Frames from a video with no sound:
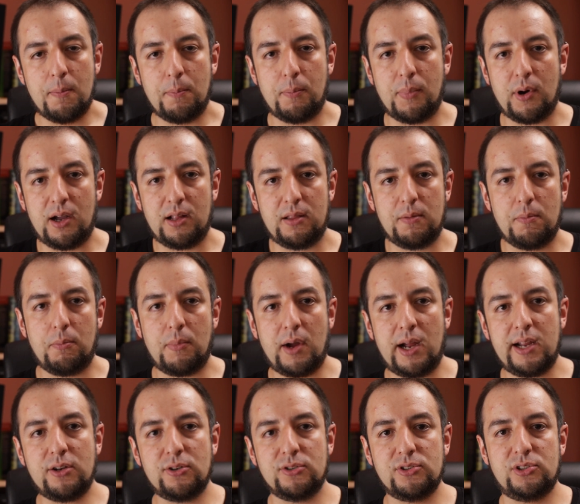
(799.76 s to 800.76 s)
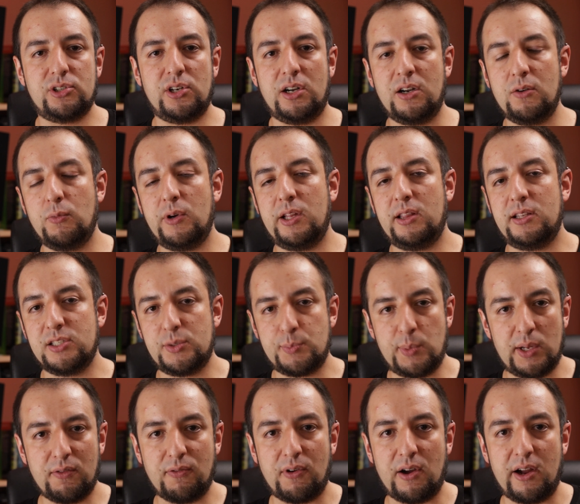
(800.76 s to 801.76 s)
But my concern with
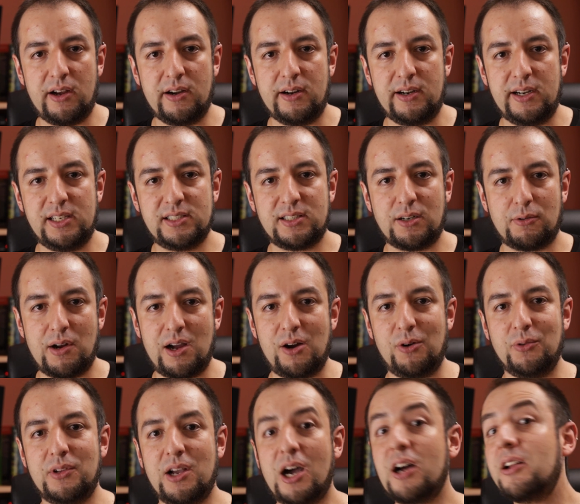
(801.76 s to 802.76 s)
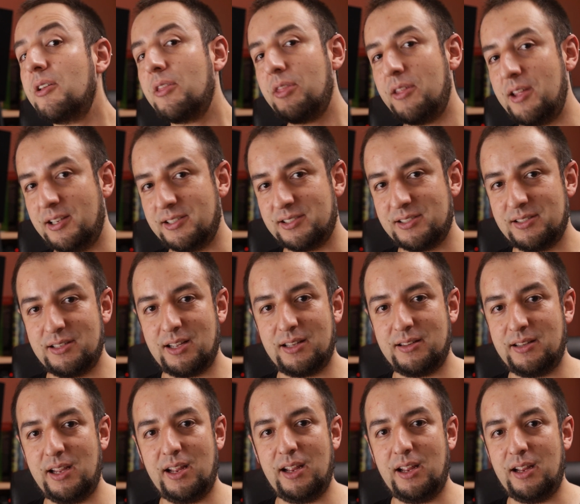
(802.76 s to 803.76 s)
Spitfire is around other things
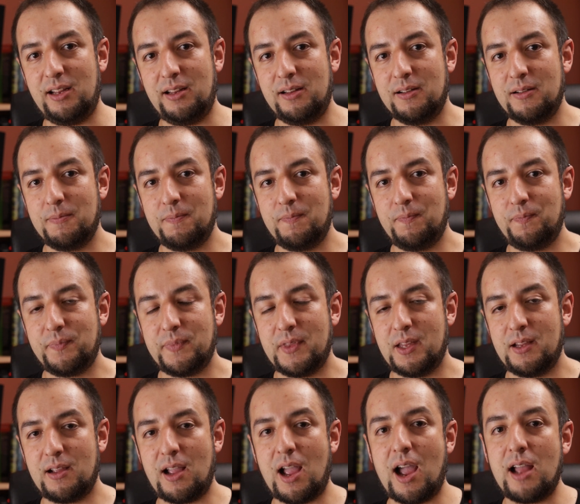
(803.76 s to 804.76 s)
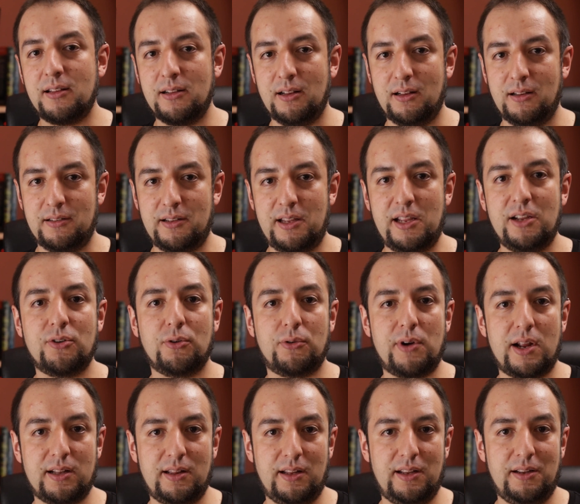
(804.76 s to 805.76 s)
that they handled
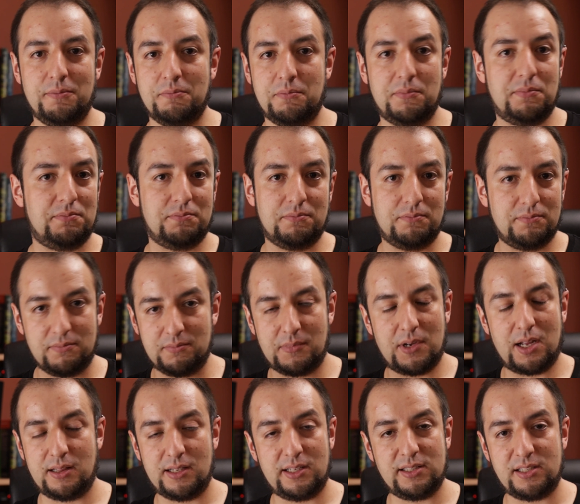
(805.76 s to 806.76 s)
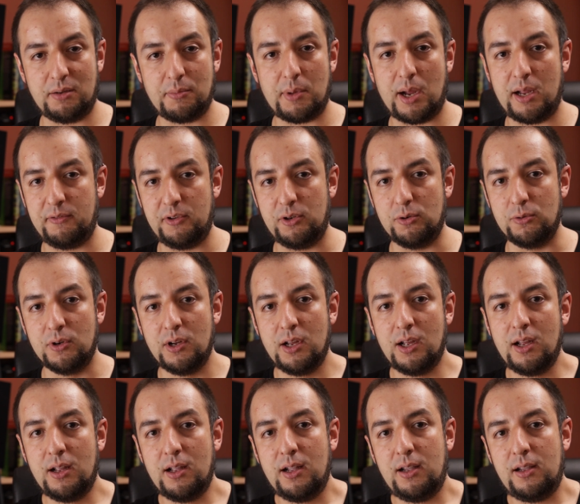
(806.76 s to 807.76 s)
incorrectly, at least in my view.
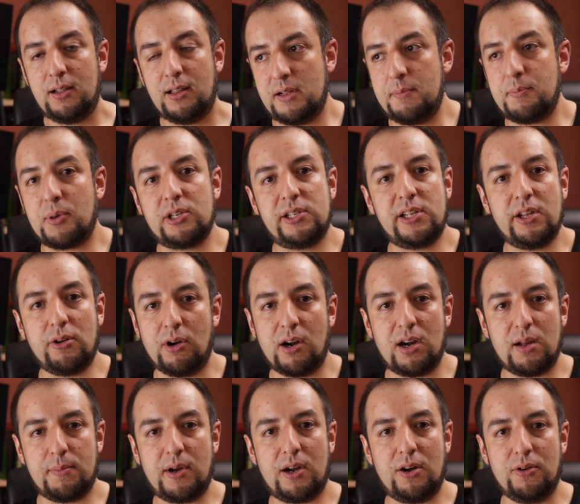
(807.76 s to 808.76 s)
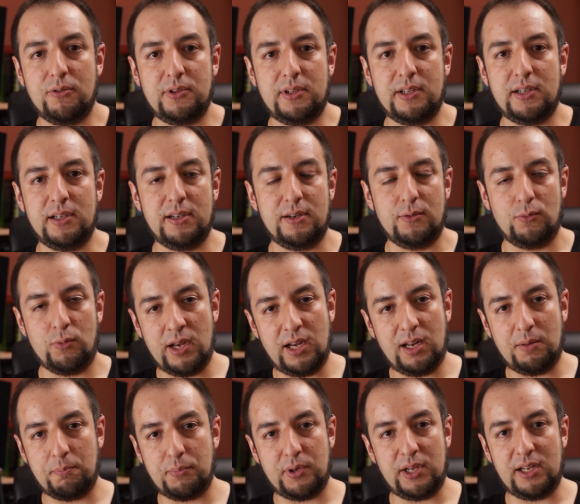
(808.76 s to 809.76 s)
In particular about the
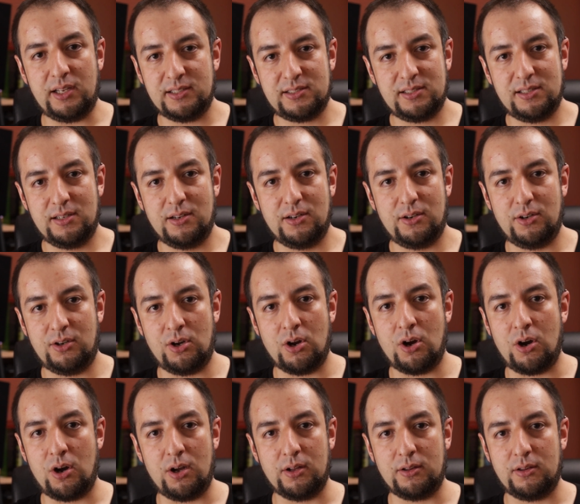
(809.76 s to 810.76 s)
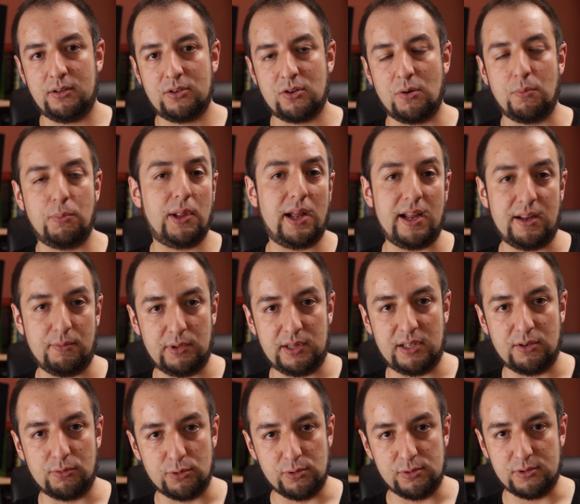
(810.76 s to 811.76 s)
winning piece not complying with
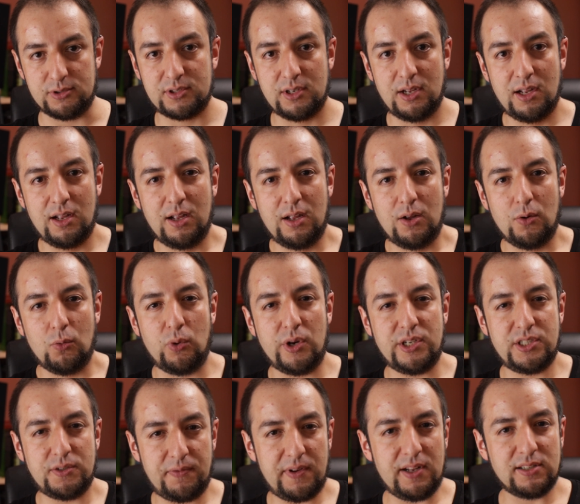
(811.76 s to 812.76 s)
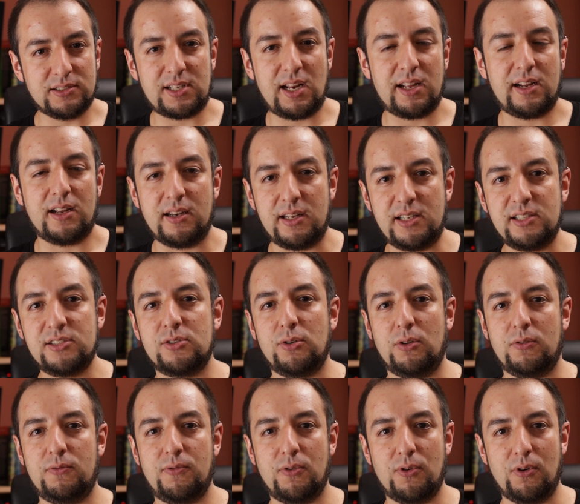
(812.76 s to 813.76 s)
the rules, which feels like an
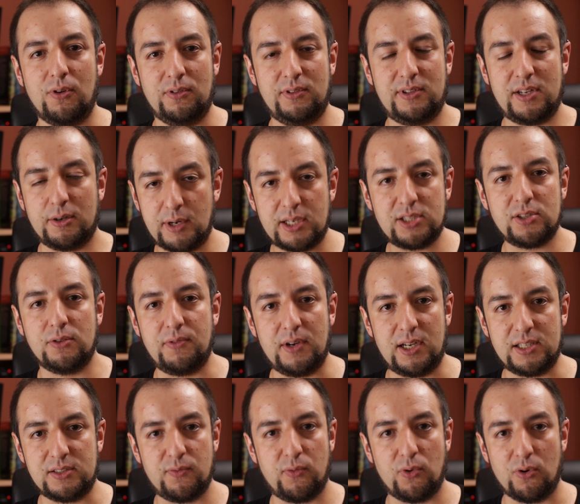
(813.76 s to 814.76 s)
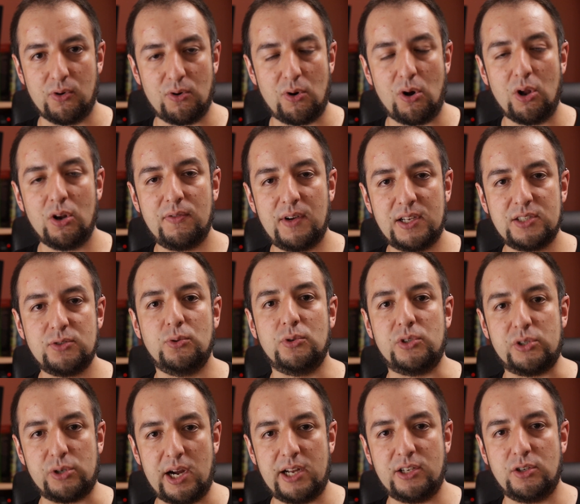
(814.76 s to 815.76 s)
insult for the rest of us, for all of us who
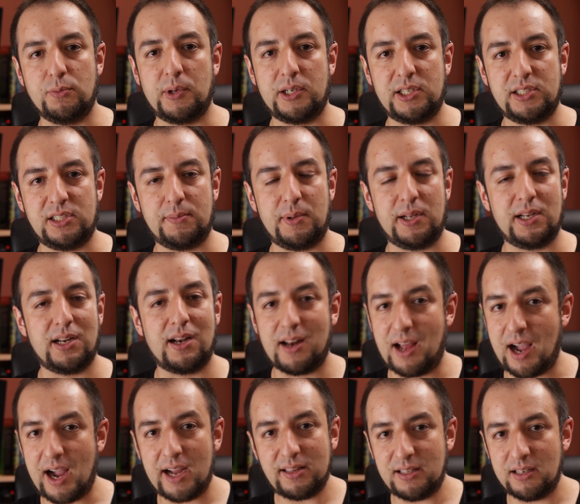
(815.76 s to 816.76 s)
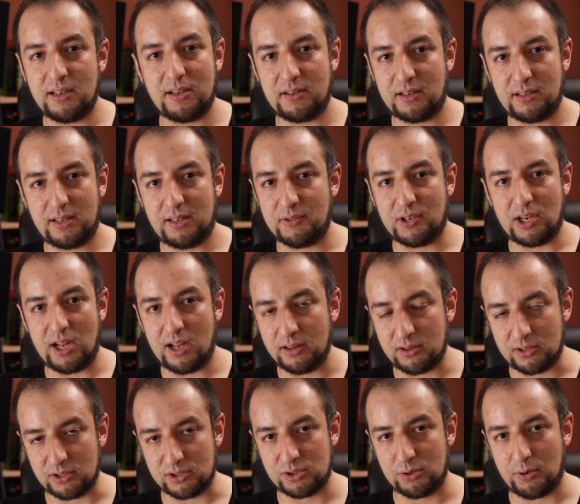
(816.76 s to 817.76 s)
tried to participate. And I didn't even
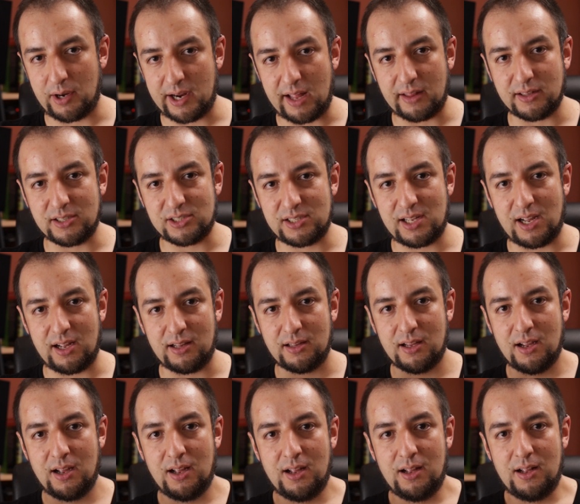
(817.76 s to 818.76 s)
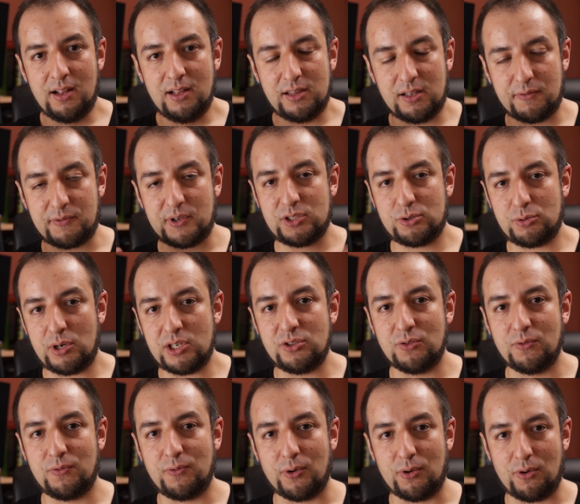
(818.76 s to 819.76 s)
enter, so I understand the
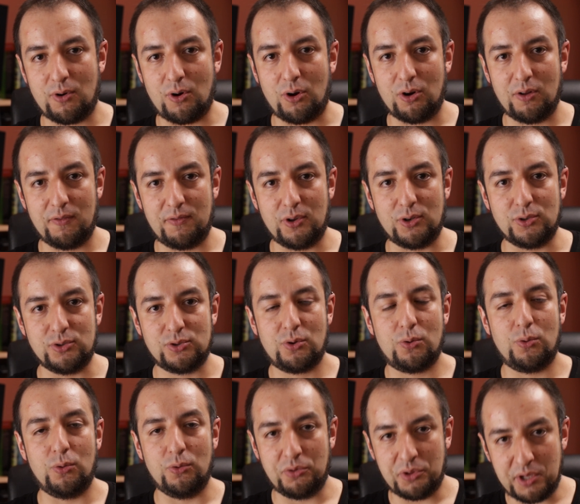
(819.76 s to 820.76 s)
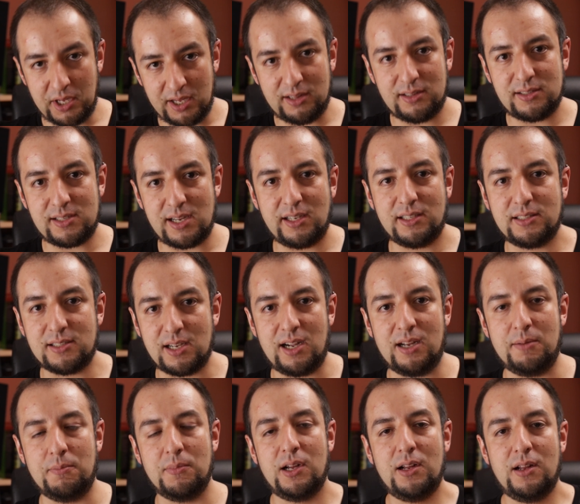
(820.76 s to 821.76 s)
frustration for all of those who did take
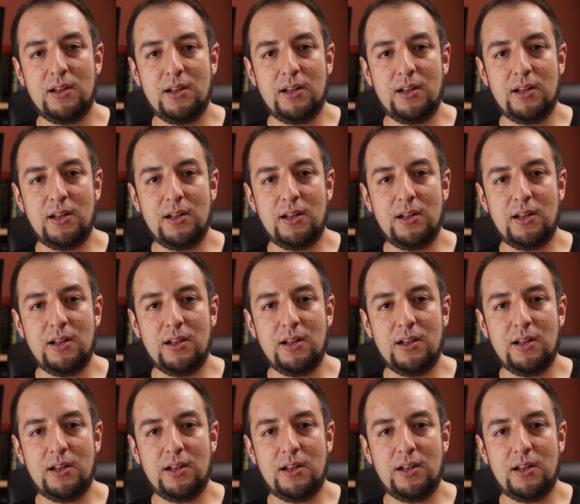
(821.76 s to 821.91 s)
time